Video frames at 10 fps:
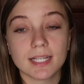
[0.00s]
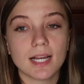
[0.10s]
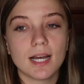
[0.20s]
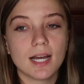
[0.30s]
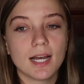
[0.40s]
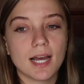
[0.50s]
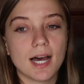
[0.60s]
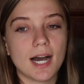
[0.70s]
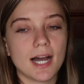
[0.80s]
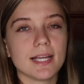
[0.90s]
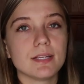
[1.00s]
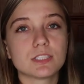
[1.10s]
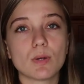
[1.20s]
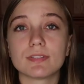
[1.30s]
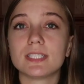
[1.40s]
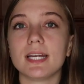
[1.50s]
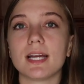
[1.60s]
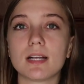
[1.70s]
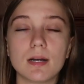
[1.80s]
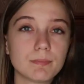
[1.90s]
Like, so every
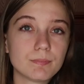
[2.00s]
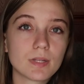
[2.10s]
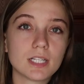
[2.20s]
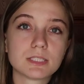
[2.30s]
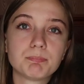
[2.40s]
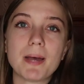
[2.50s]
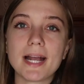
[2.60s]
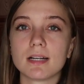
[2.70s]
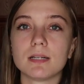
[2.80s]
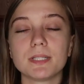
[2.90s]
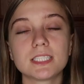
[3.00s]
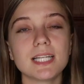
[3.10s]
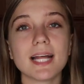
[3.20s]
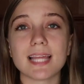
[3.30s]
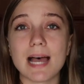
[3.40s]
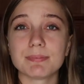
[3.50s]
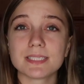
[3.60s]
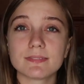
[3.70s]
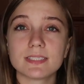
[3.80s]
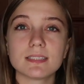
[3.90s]
day I come and I just back up. It's not that
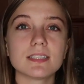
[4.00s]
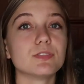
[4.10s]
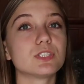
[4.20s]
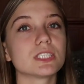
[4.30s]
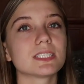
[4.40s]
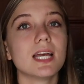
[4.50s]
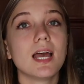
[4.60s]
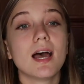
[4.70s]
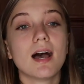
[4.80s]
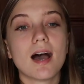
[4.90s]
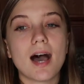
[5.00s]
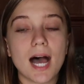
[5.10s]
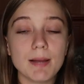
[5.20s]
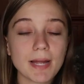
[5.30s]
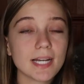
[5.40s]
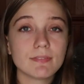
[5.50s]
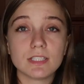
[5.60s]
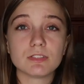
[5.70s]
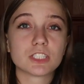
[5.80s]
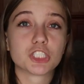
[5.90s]
big of a deal. It was just, I'm not
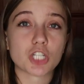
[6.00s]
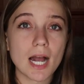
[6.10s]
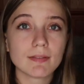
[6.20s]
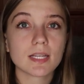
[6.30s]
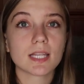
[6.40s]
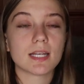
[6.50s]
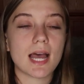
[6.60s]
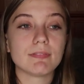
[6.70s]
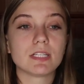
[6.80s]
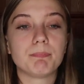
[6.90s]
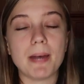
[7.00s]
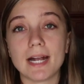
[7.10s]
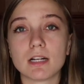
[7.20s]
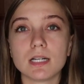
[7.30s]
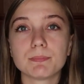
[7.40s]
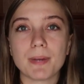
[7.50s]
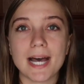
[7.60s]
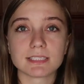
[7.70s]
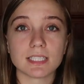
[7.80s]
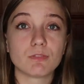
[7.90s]
even used to driving, and then having to back up
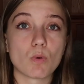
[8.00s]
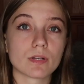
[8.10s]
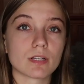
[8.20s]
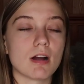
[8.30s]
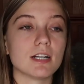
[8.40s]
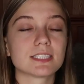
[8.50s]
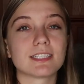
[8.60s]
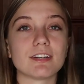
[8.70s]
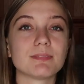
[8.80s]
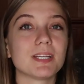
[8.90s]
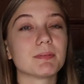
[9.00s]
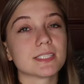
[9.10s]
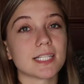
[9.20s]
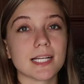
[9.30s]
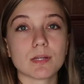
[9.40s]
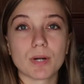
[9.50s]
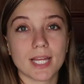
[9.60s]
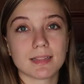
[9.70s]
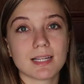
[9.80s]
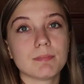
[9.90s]
past like 4 other cars scared me, because like, I didn't
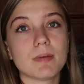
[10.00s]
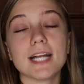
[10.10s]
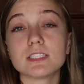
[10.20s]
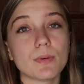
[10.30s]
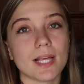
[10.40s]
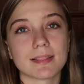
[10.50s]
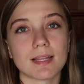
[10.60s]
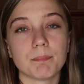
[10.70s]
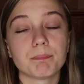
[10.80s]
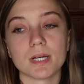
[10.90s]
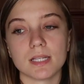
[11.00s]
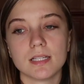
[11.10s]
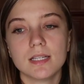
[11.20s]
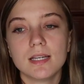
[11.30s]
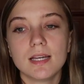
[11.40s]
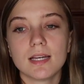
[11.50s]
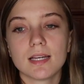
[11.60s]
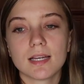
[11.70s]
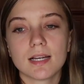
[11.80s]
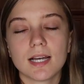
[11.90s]
want to hit them. I don't hit them, but
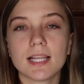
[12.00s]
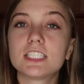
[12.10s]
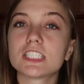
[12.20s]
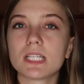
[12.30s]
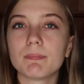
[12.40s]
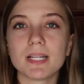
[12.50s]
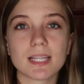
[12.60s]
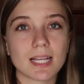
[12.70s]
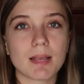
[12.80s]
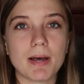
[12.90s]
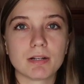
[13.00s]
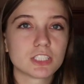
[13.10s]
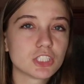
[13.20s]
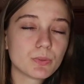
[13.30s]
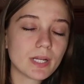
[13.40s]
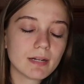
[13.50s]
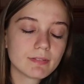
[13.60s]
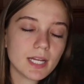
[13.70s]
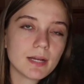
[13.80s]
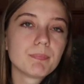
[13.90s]
it's just something to think about because you're doing it
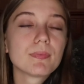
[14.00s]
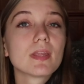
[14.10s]
every day.